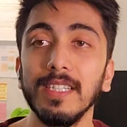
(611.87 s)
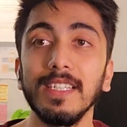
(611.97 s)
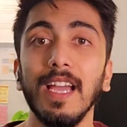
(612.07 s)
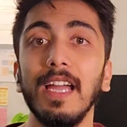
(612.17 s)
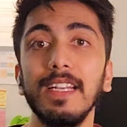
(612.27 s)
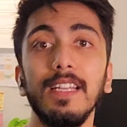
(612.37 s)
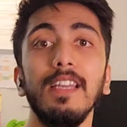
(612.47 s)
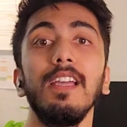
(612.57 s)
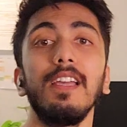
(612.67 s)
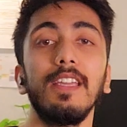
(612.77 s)
It
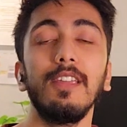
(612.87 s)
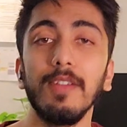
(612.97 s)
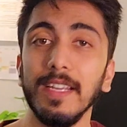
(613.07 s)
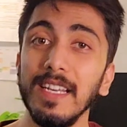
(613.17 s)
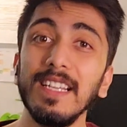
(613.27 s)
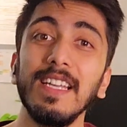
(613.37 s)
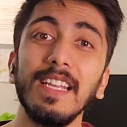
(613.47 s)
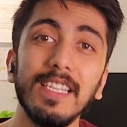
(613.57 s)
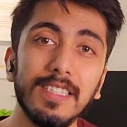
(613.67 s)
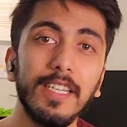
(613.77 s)
can even
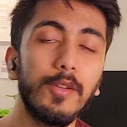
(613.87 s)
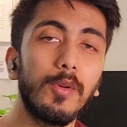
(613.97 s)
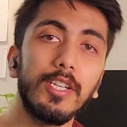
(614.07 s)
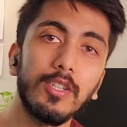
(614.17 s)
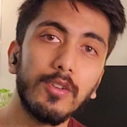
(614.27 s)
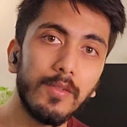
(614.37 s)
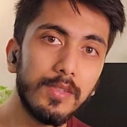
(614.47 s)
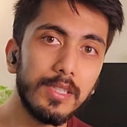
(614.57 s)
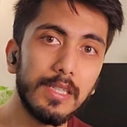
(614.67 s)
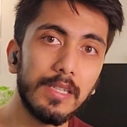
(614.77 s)
increase the duration of
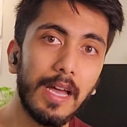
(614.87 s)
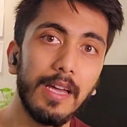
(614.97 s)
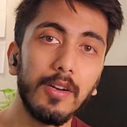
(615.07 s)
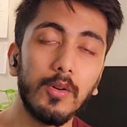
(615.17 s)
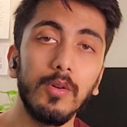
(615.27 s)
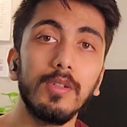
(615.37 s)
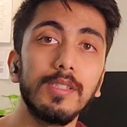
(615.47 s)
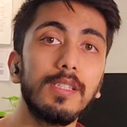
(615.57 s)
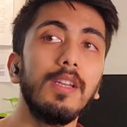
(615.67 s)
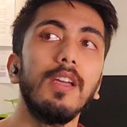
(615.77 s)
this entire course.